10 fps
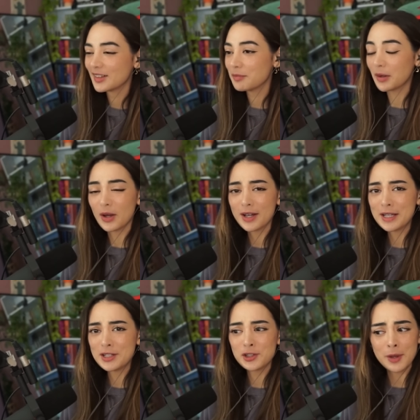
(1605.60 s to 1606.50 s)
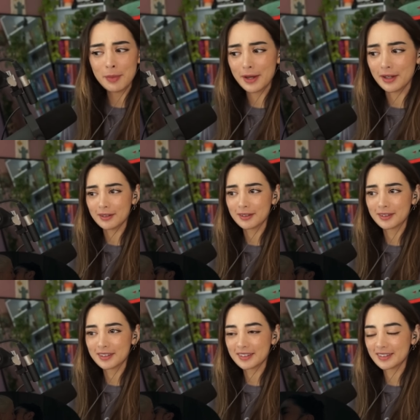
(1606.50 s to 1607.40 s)
I ship it.
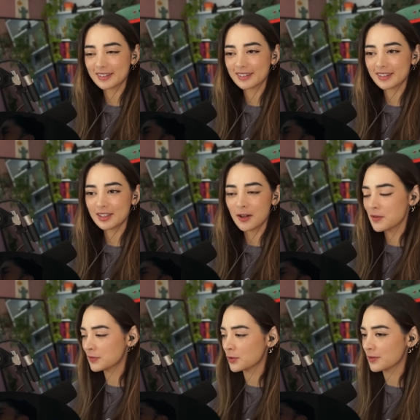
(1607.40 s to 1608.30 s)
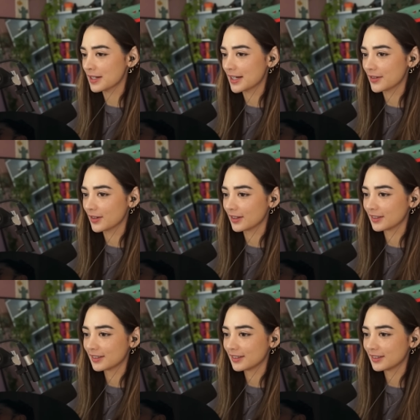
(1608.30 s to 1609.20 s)
Love this for
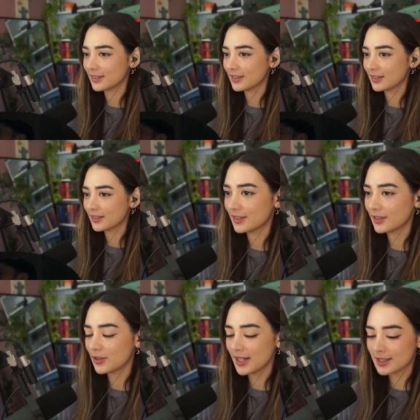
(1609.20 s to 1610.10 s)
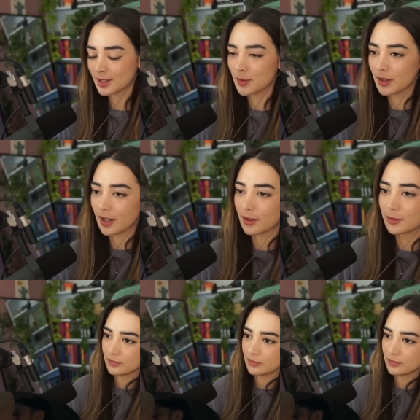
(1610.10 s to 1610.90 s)
Rhaenyra. You get some go.